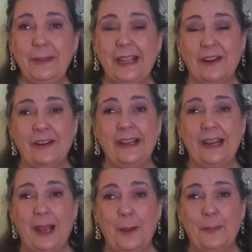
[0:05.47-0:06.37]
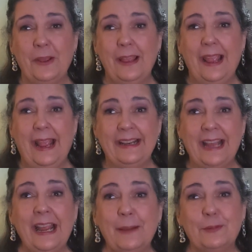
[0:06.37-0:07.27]
gearing up and
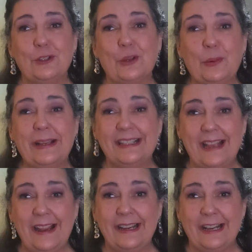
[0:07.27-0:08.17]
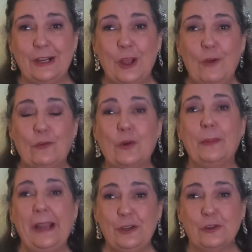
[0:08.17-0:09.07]
I am so excited for
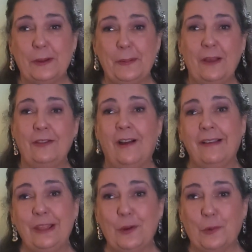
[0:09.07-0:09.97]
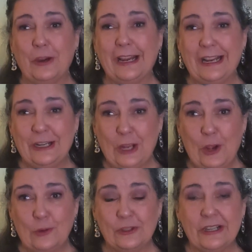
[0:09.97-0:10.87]
my trip along the Oregon
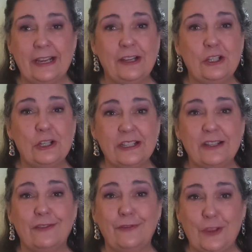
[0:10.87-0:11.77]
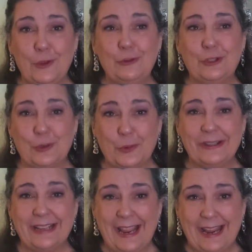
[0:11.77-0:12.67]
coast in just a few short
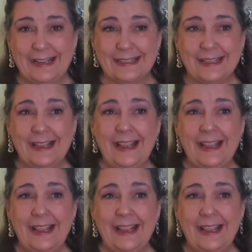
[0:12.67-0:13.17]
days.